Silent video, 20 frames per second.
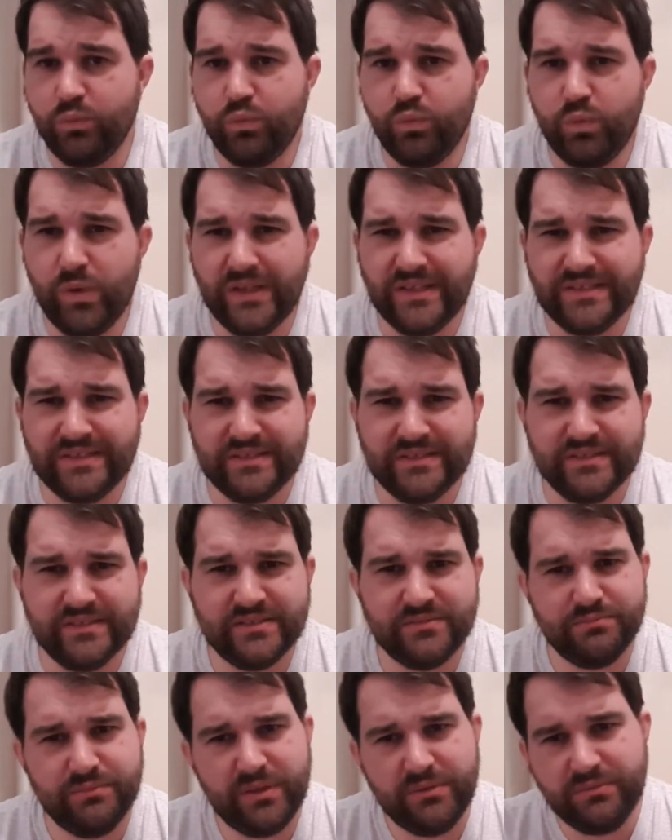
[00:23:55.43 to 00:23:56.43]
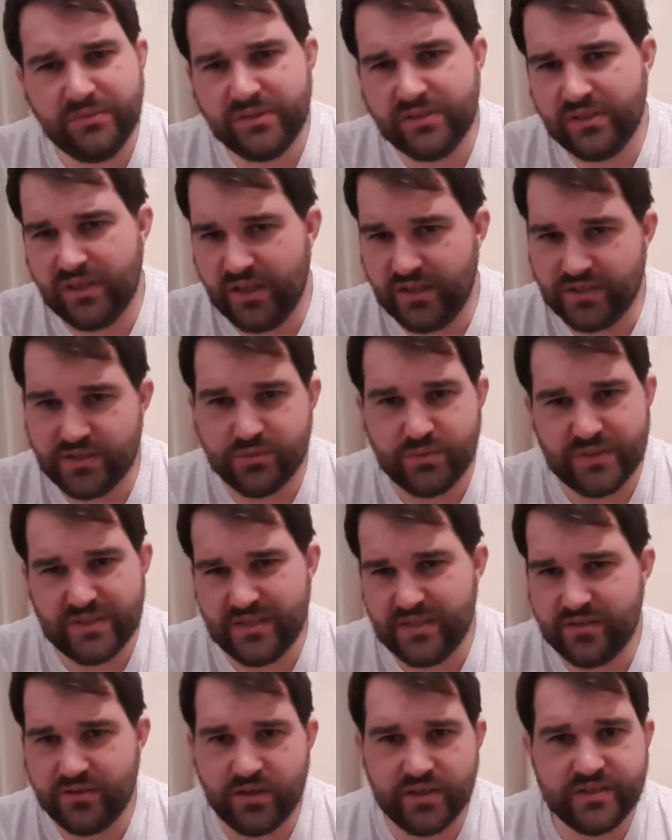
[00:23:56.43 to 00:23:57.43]
Winters, maybe, and
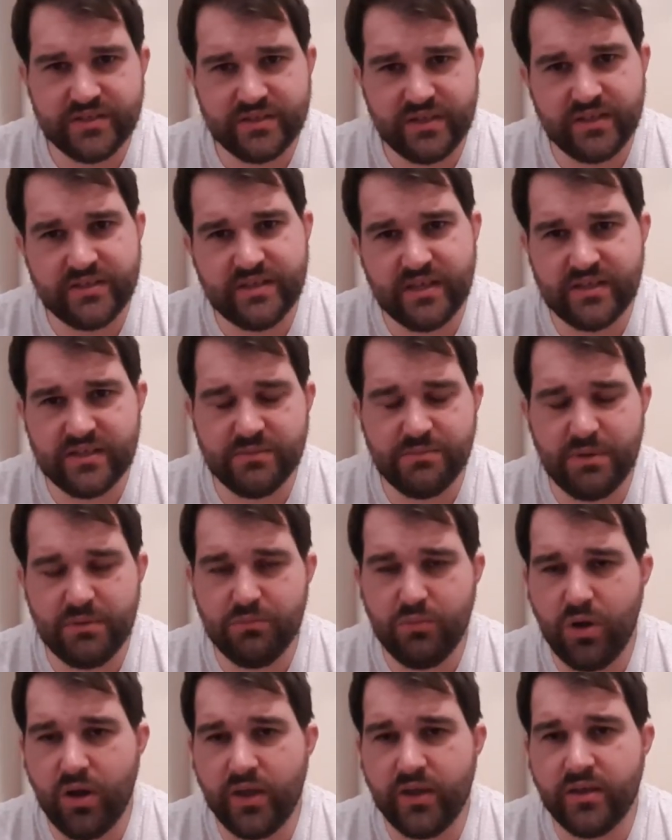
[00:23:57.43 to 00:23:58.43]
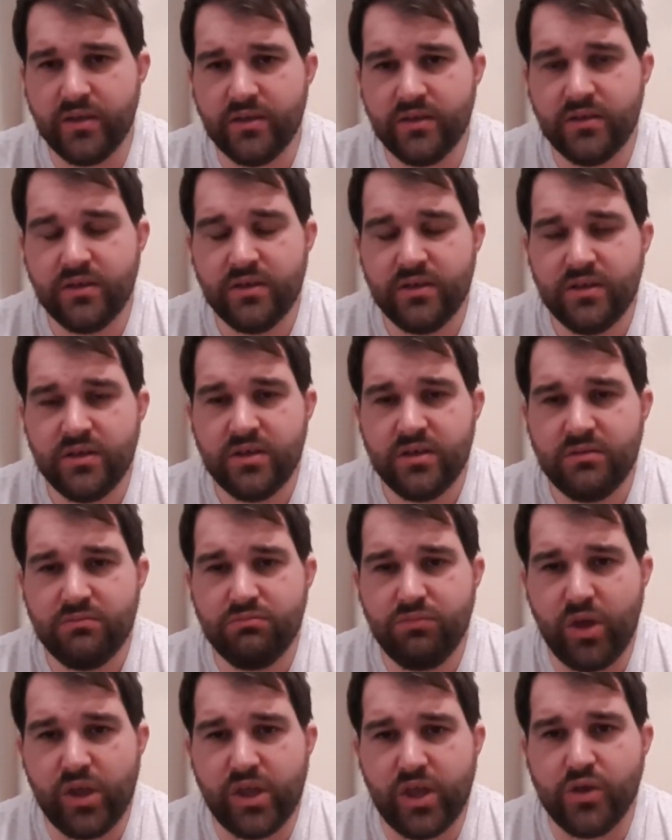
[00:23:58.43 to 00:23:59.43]
Twisted Dice. They tend to be my
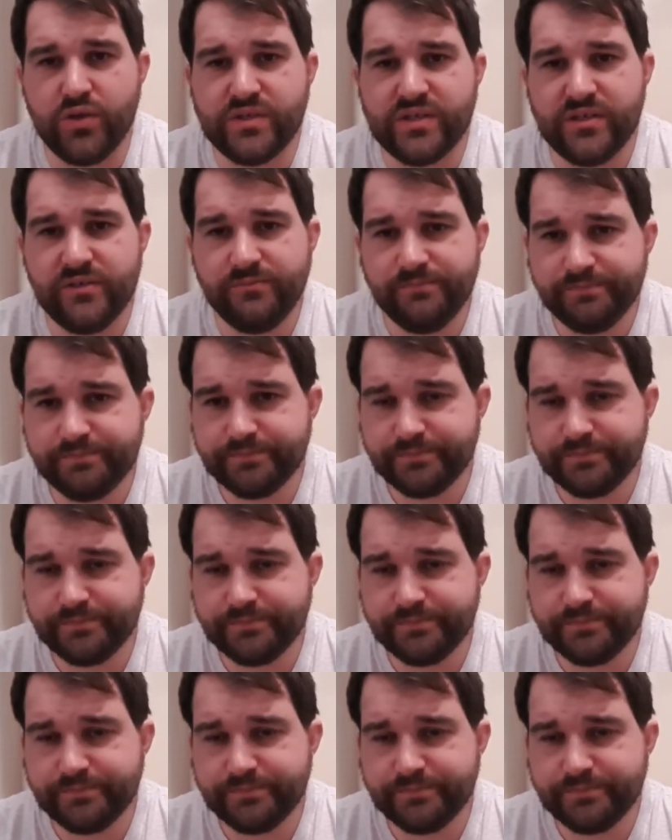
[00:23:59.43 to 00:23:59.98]
go-to.